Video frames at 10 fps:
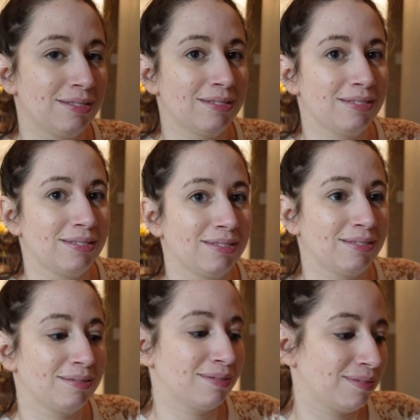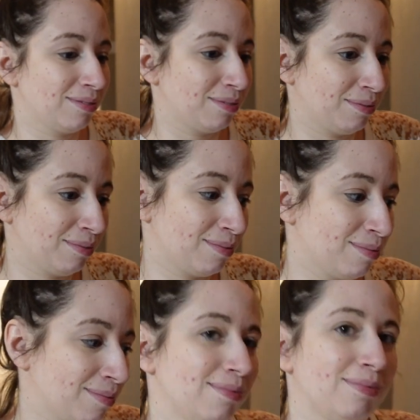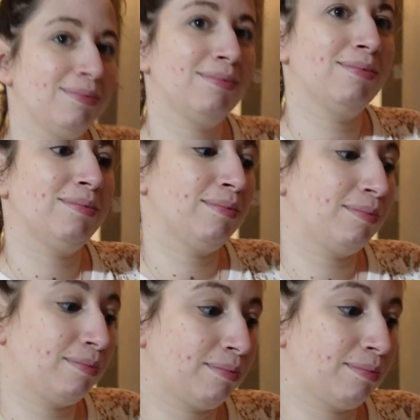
Sweet. I'm excited for you. We didn't even need to